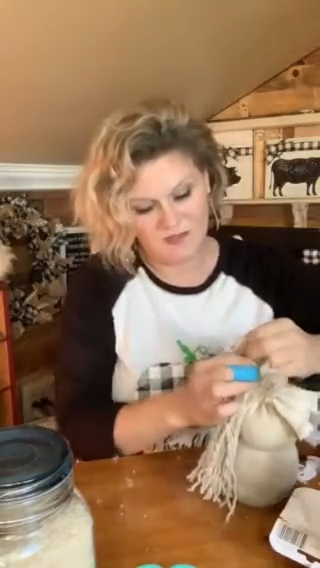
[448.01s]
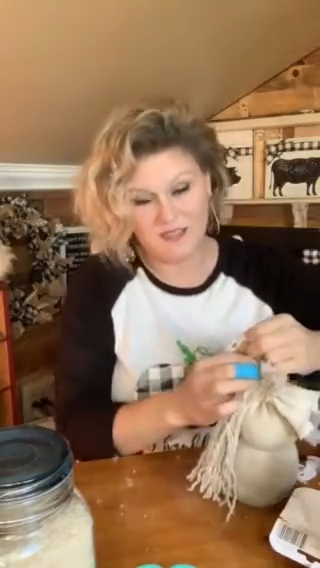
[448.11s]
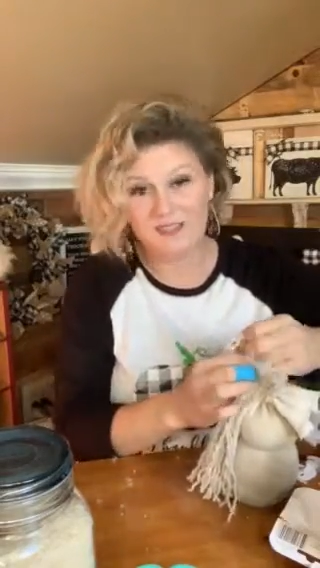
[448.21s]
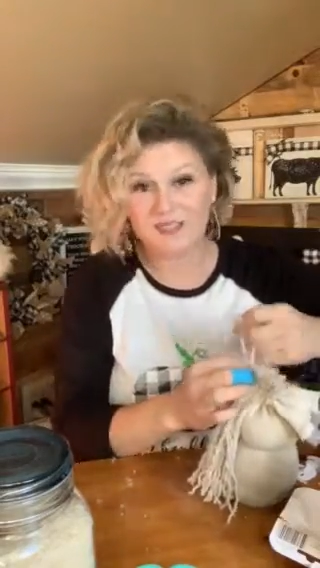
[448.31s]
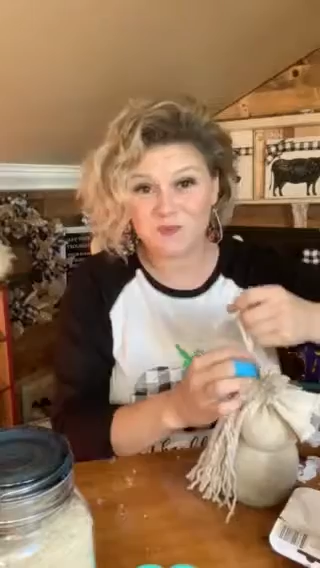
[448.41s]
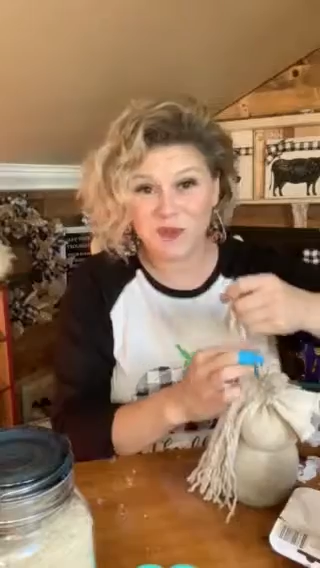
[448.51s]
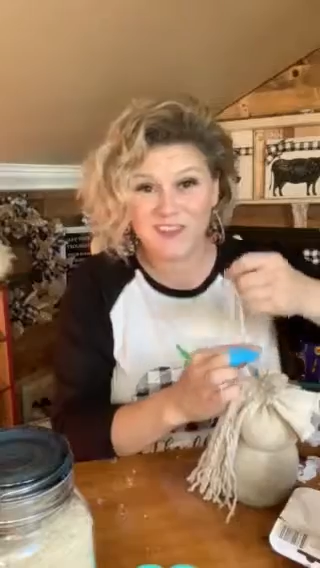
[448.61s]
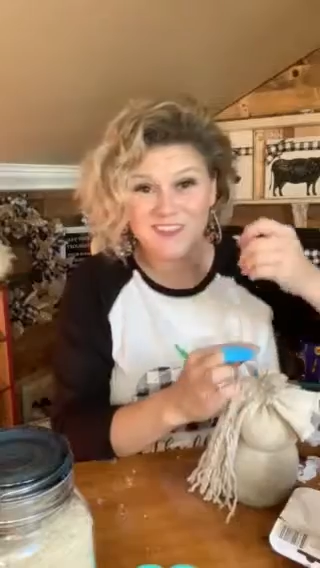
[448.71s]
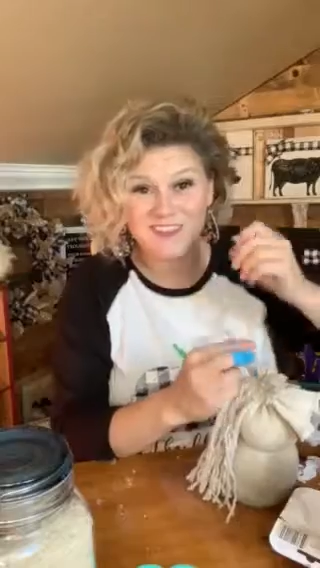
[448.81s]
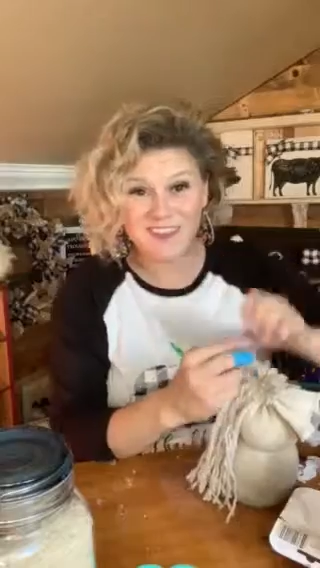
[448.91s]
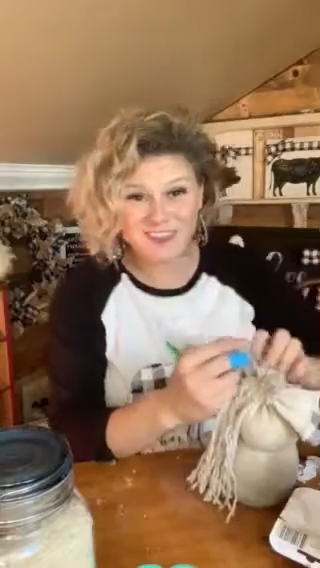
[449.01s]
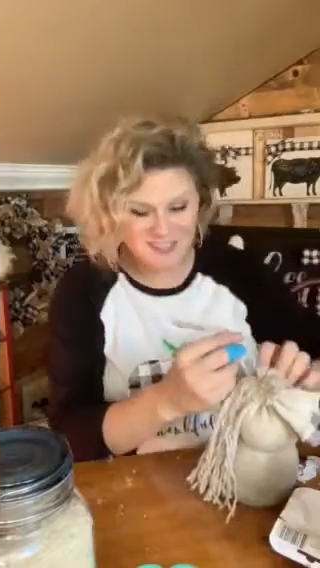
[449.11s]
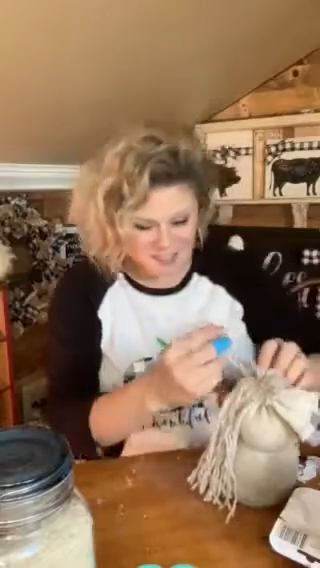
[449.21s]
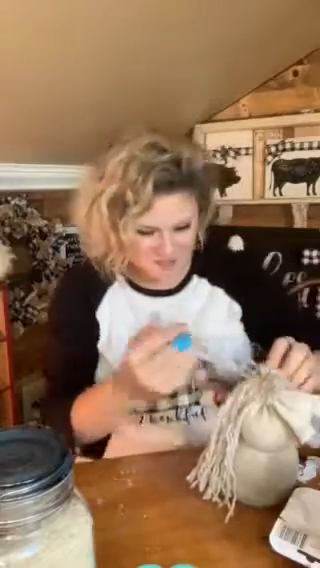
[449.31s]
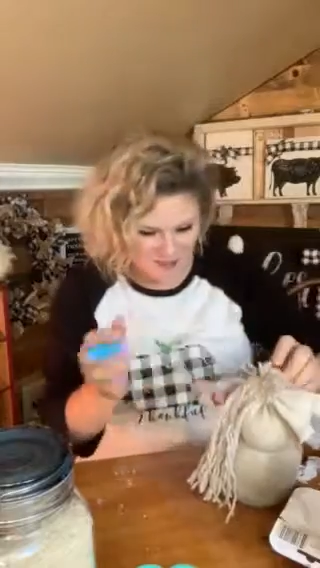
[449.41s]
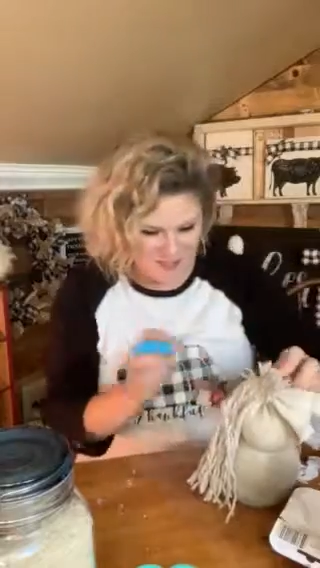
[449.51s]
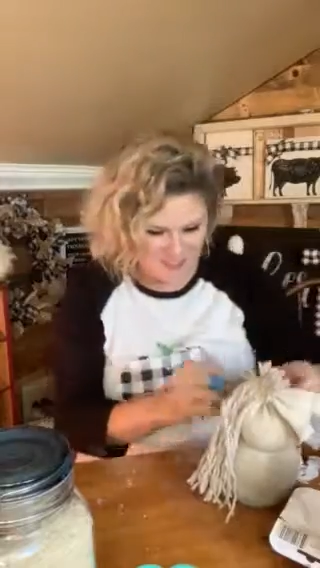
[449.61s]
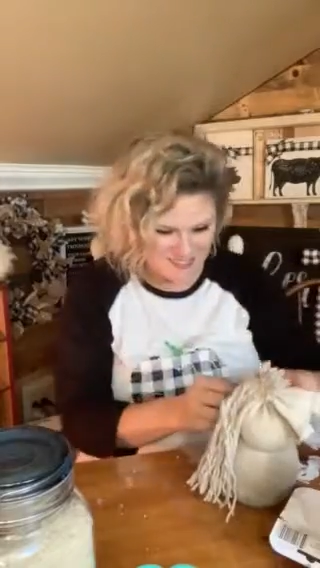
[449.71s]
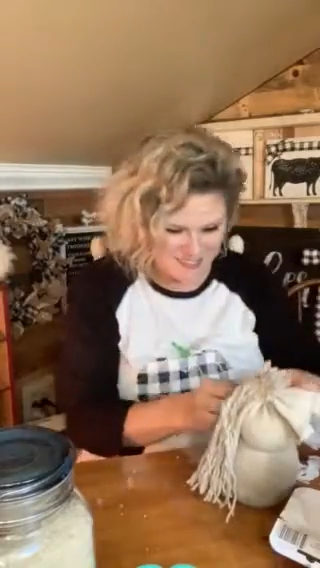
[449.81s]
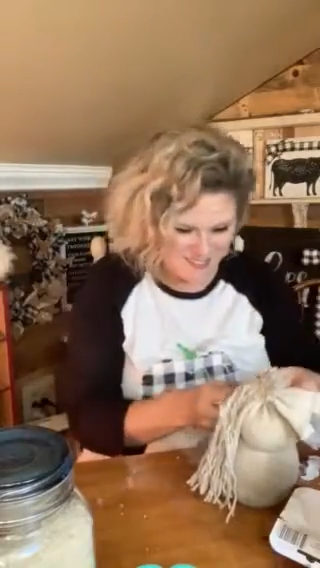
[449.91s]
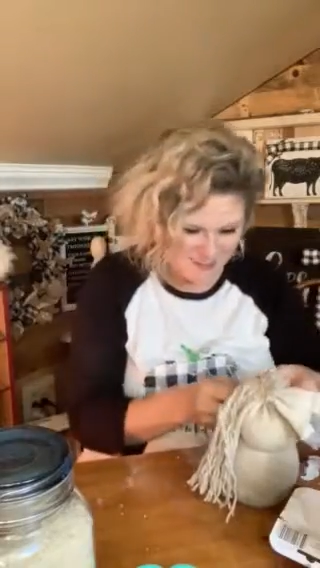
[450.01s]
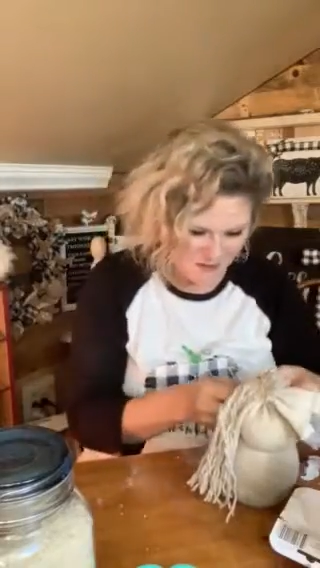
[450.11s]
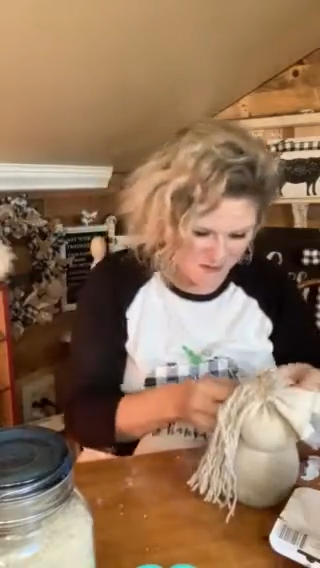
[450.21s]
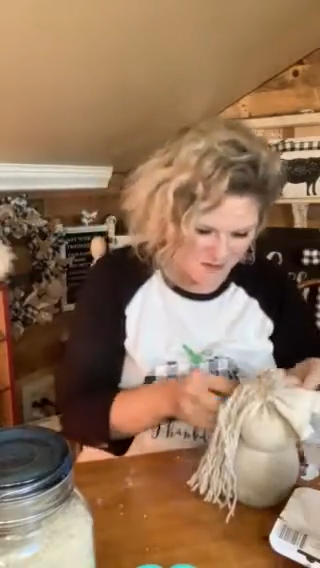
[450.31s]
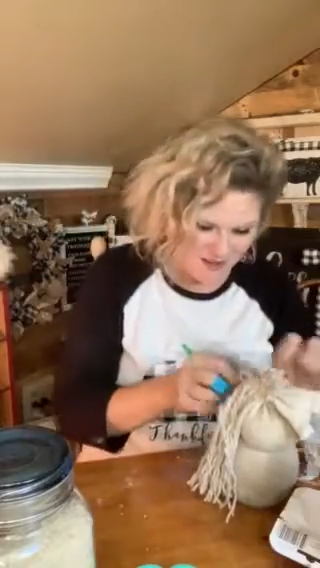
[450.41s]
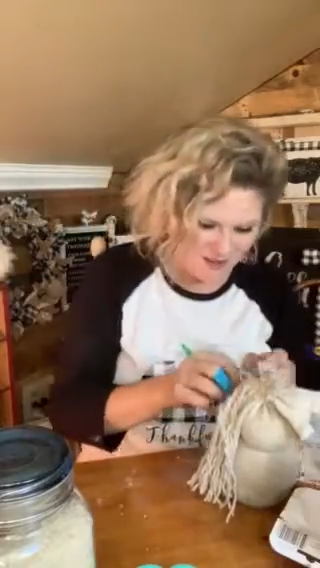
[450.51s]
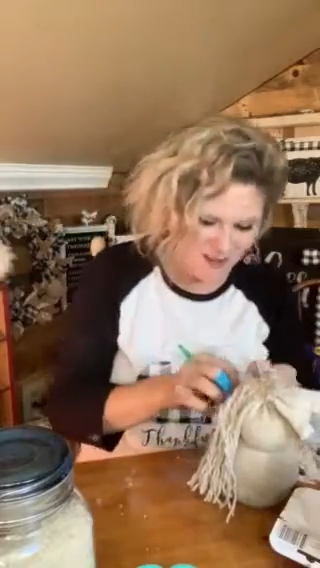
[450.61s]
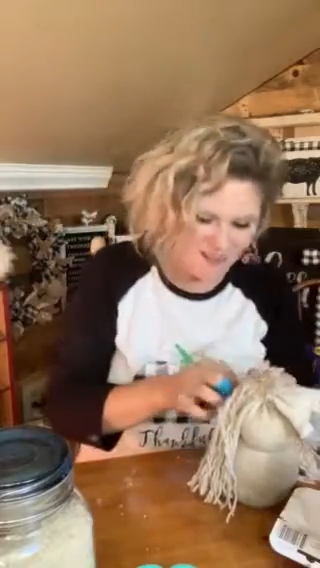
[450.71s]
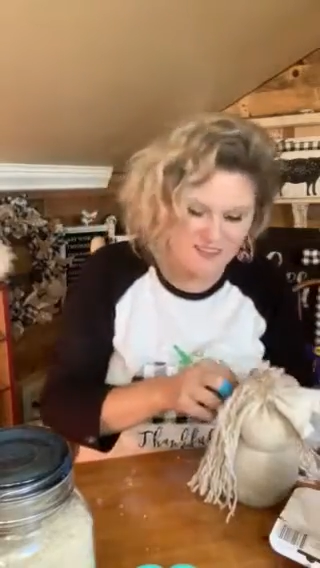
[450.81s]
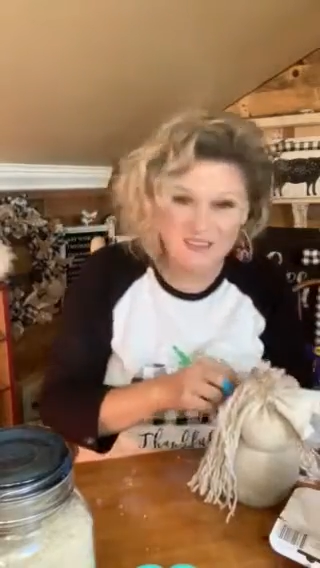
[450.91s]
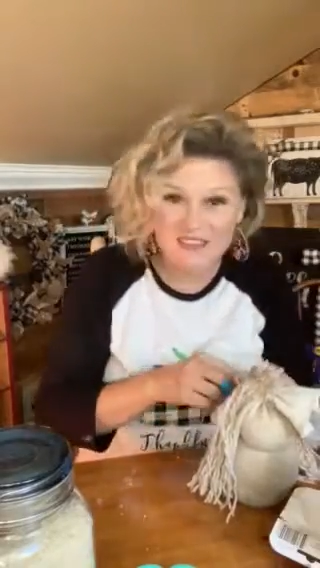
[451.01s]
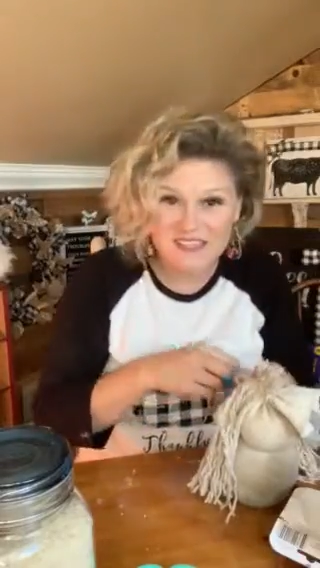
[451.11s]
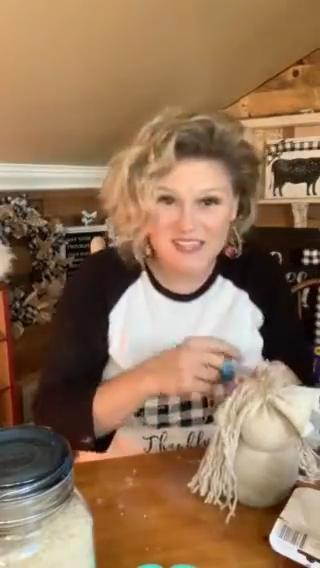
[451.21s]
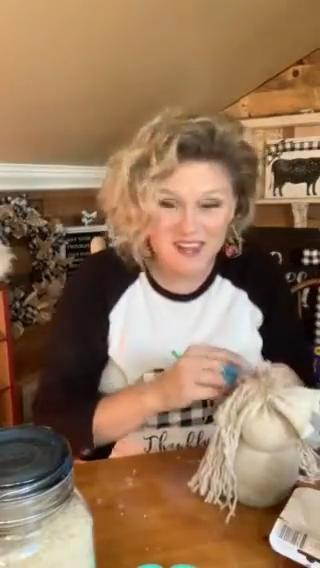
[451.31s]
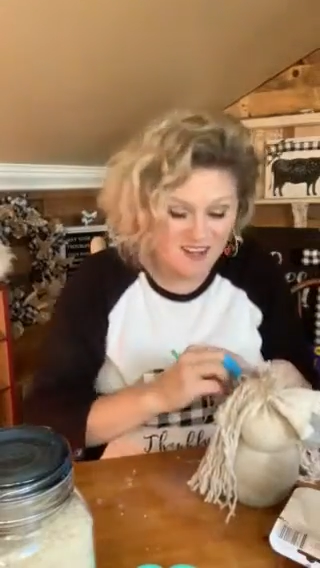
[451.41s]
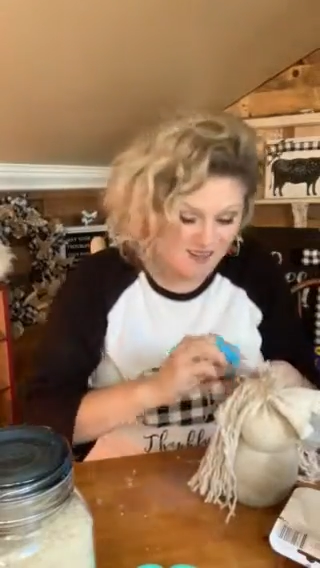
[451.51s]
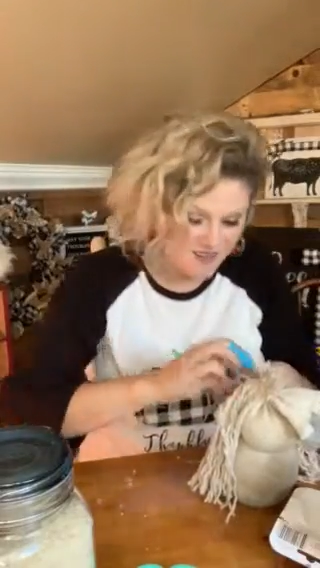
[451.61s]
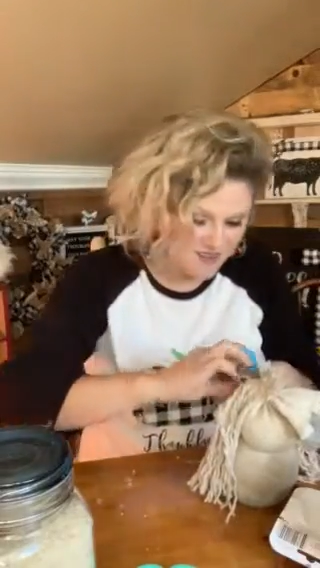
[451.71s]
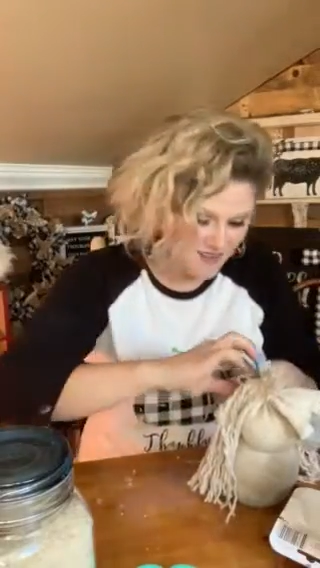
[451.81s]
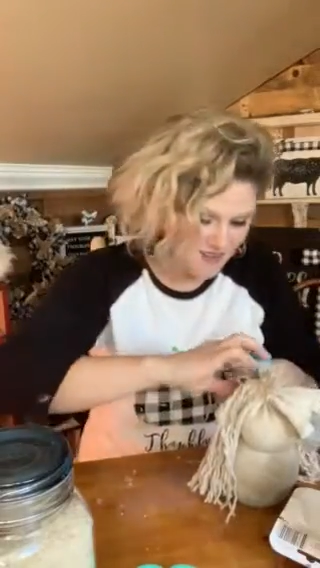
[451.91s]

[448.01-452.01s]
This is probably the longest part, is to separate all of this hair.